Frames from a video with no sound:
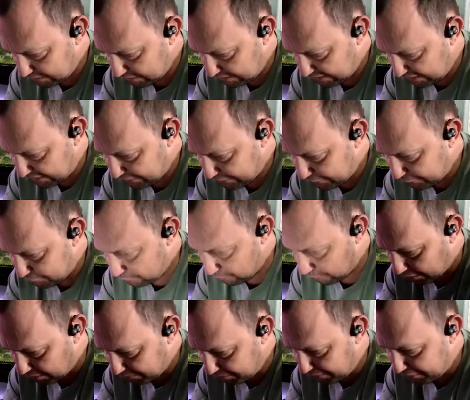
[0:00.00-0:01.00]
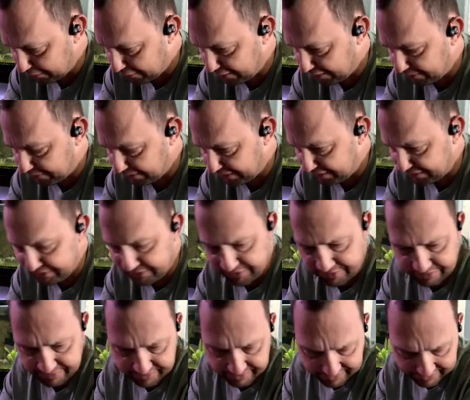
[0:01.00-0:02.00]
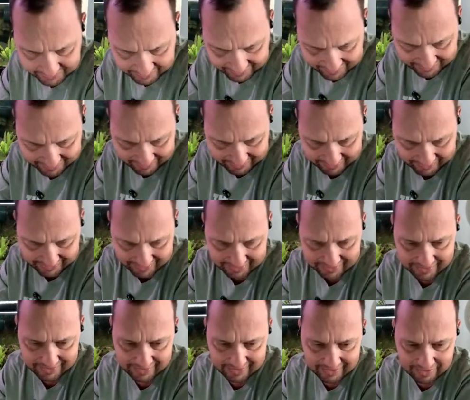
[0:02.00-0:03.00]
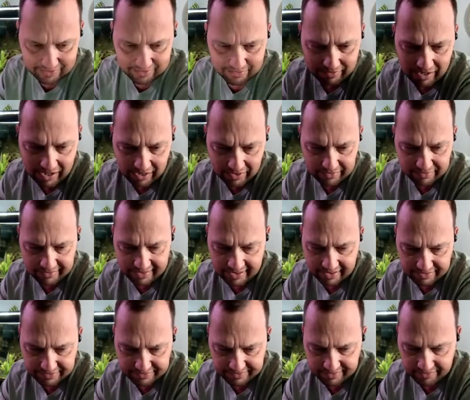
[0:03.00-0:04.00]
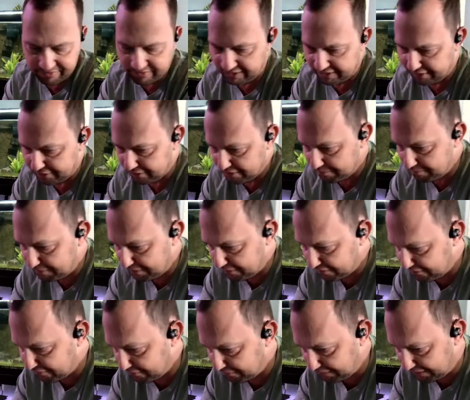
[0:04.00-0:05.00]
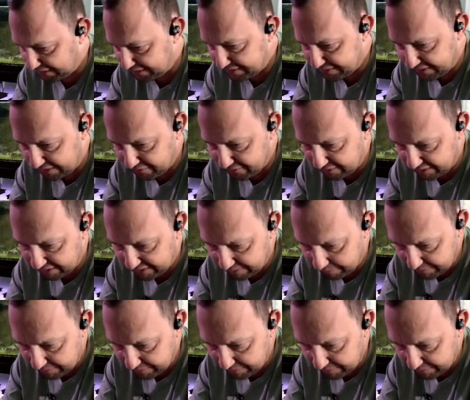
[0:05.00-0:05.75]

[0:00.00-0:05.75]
It's a newer computer, anyways. Yeah, it's definitely a new computer for me. Definitely.